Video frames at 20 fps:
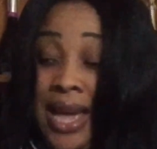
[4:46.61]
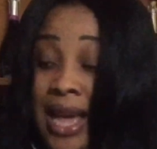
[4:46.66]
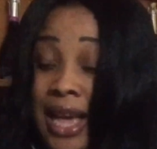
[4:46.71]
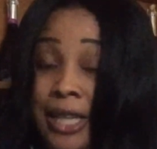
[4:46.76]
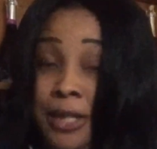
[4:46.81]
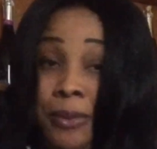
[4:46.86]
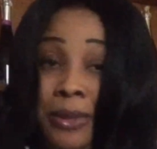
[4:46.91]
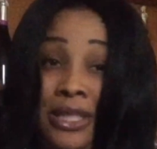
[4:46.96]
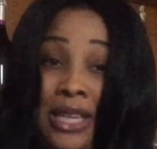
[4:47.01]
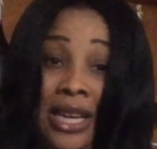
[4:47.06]

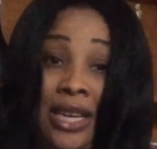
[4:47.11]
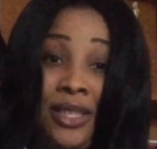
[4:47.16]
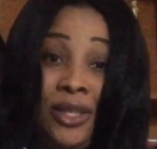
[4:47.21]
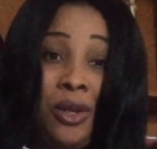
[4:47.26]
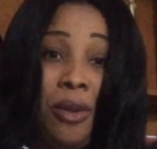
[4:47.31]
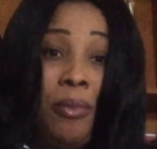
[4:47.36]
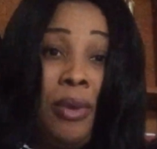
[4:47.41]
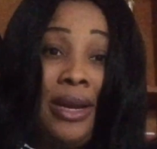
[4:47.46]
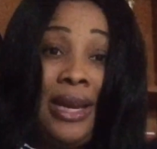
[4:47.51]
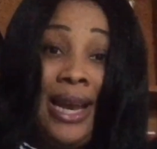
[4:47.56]
especially
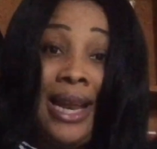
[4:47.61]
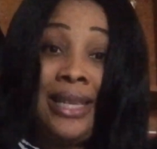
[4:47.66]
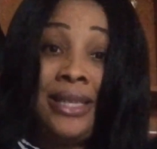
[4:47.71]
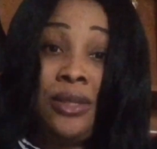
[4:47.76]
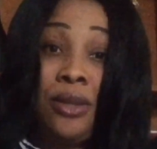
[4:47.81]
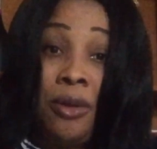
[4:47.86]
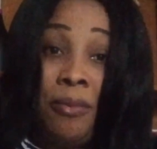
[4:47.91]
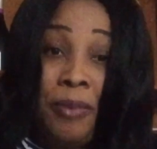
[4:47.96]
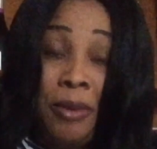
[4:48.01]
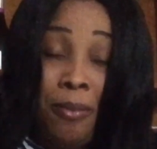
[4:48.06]
somebody that is
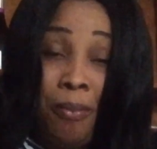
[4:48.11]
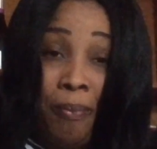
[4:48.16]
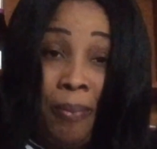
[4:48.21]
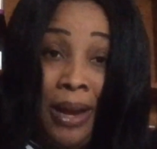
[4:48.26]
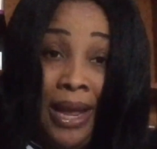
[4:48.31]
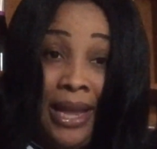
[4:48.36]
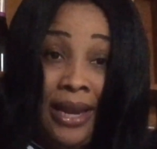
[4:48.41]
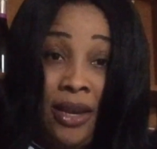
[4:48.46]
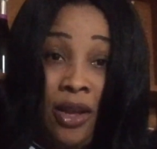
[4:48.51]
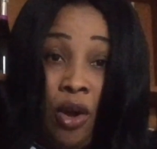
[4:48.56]
not being
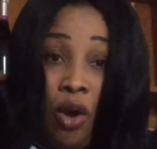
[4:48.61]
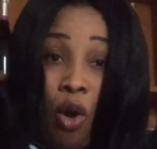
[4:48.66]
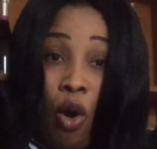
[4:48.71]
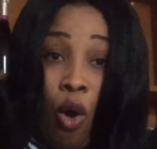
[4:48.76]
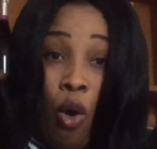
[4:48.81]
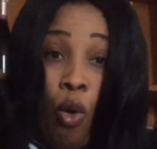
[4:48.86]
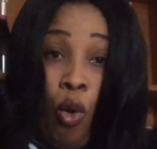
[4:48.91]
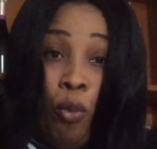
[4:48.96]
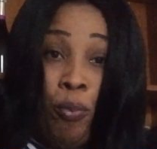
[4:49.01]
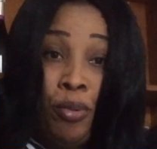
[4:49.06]
plain
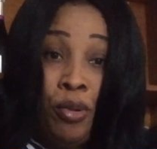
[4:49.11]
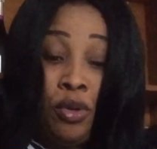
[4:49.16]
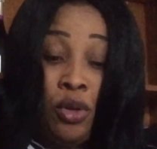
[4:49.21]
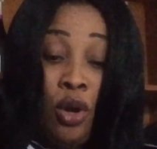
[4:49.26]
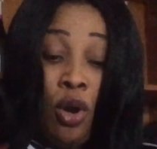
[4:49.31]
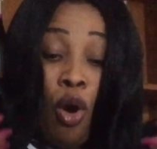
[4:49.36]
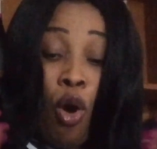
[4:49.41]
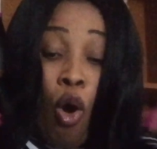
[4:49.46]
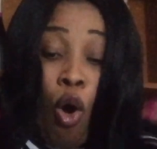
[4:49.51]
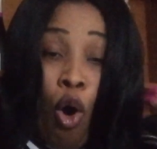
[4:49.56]
or open,
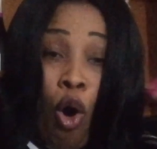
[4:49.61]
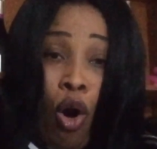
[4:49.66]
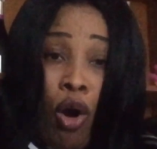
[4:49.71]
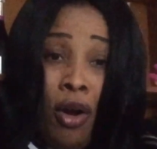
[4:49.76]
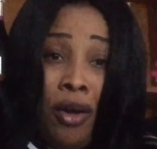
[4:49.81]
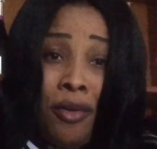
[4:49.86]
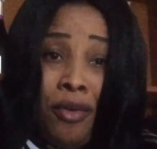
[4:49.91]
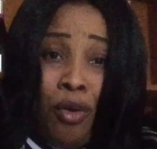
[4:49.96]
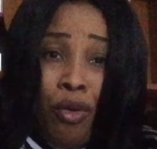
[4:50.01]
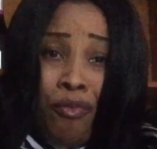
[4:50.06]

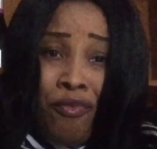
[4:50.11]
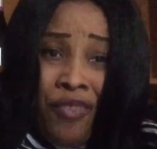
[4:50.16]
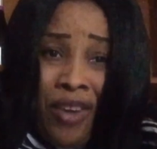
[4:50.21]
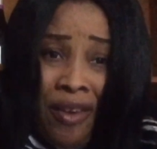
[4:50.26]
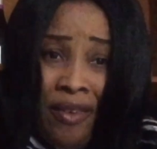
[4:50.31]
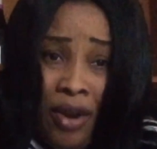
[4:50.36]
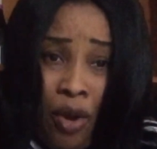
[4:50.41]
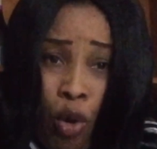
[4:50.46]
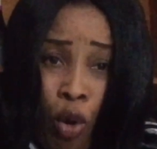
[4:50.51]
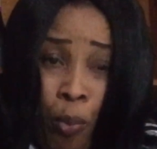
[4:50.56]
or
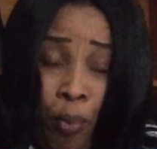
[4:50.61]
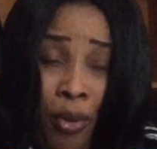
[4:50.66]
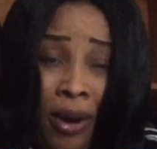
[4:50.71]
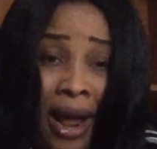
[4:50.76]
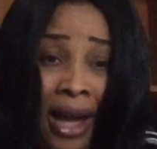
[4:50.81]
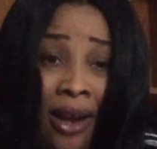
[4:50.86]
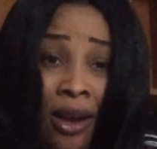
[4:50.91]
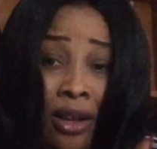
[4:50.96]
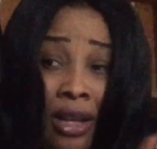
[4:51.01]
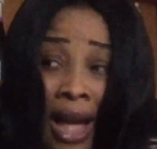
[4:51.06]
very open
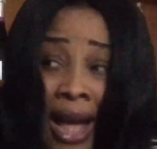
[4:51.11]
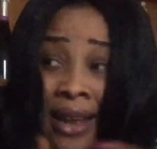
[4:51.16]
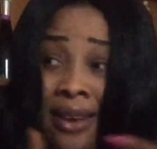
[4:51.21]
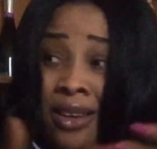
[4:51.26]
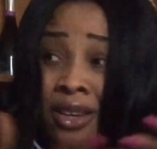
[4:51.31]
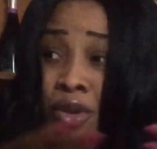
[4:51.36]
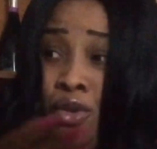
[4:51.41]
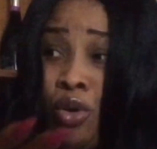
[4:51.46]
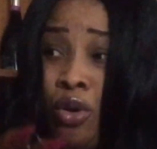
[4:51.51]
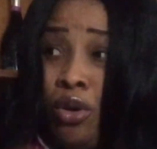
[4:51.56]

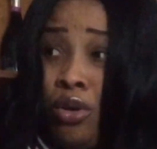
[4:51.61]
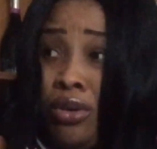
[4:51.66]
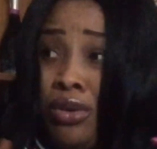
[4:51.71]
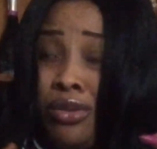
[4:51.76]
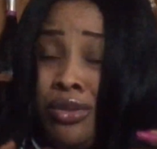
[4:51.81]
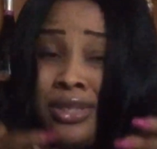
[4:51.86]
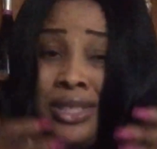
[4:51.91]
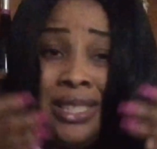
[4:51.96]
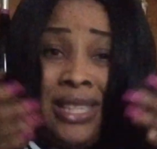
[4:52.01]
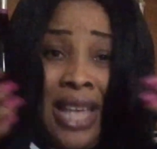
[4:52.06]
and
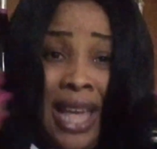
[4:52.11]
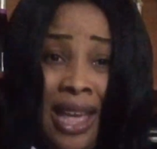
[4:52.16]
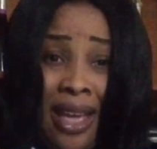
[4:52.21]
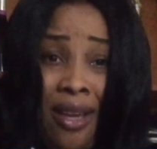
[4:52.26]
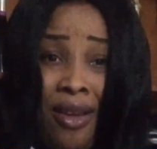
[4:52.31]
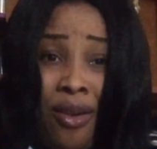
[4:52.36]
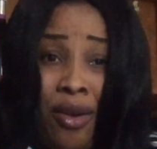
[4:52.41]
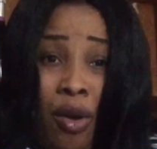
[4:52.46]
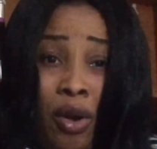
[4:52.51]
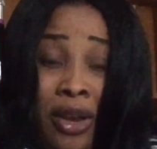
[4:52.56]

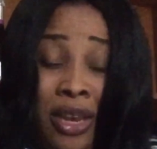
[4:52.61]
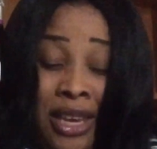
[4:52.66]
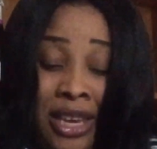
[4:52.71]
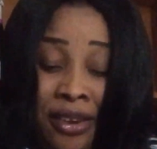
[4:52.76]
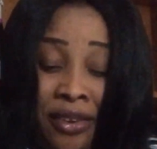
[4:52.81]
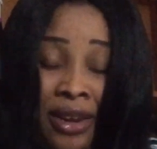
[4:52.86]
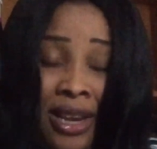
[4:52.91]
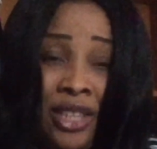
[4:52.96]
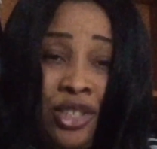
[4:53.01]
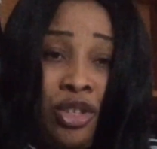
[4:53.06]
say in the
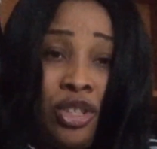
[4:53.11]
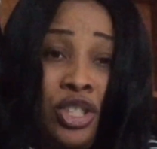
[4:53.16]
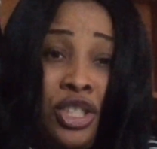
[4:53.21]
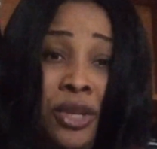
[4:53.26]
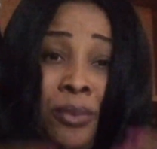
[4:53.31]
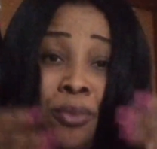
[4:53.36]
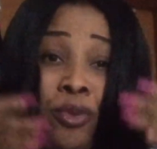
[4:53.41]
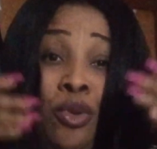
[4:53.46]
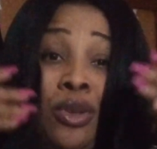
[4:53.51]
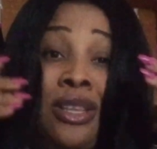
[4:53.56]

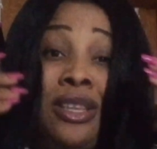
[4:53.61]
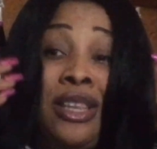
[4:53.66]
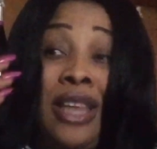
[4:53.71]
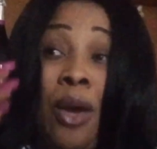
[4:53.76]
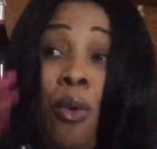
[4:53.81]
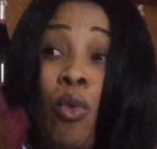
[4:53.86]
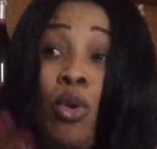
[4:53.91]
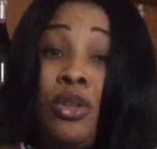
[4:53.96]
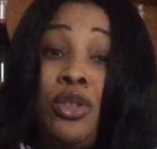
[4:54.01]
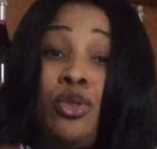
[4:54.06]
relationship, they
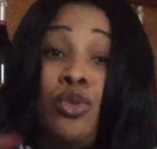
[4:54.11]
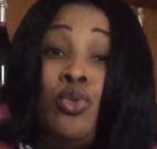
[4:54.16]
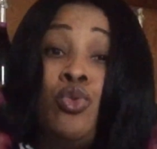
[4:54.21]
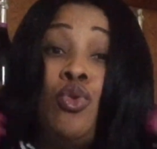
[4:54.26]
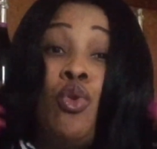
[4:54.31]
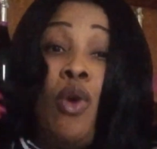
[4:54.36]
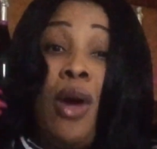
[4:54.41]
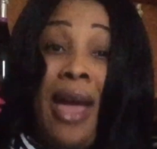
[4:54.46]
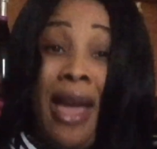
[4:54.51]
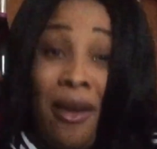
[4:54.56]
want to
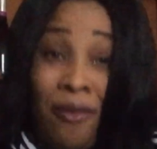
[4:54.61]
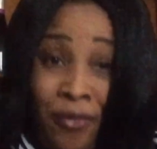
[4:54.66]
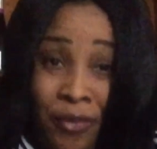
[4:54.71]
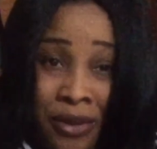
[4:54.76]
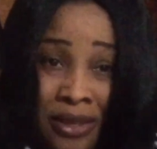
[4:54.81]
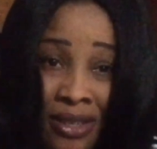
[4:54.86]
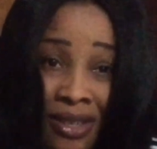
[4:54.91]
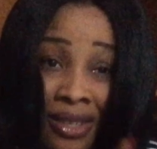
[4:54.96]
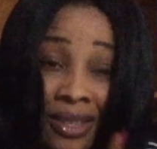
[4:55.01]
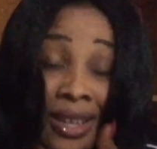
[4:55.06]
know
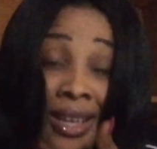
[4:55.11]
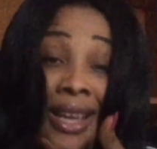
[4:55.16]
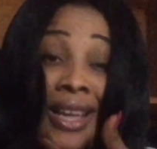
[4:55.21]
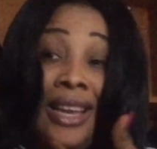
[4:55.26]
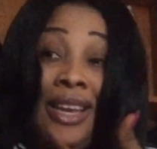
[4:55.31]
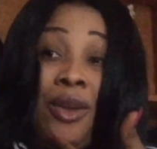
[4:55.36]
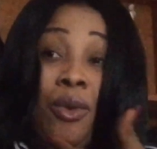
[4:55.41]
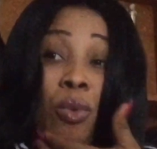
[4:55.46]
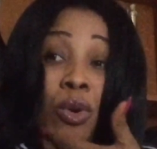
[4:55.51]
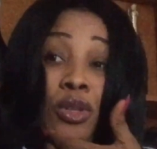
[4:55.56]
everything.
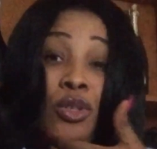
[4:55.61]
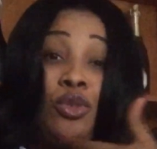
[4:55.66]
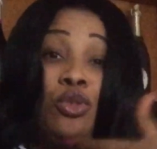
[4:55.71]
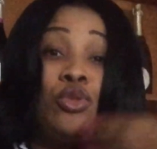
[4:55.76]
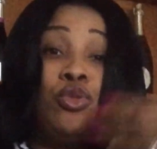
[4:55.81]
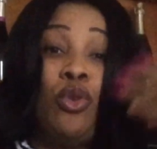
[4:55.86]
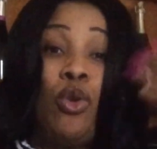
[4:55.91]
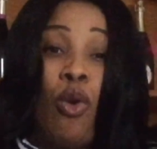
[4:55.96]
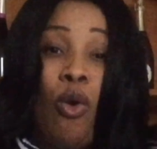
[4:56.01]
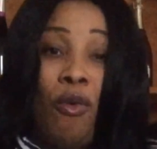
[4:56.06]
They want you
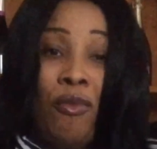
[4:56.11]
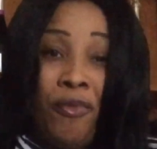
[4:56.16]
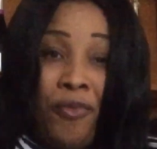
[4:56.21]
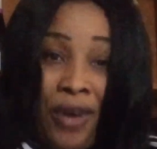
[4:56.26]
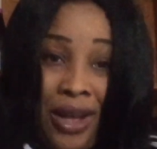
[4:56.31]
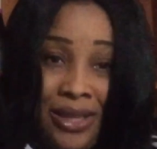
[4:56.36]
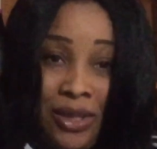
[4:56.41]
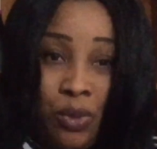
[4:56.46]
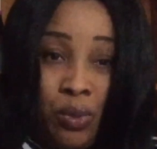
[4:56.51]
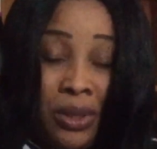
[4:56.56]
to
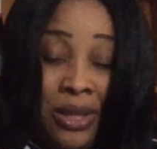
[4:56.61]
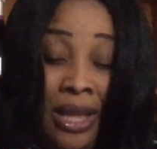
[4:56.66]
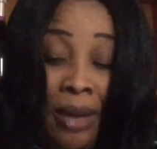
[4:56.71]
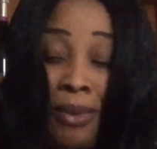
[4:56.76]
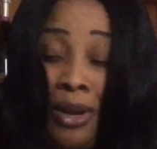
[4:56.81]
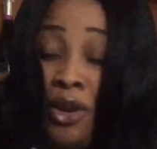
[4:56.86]
converse with them.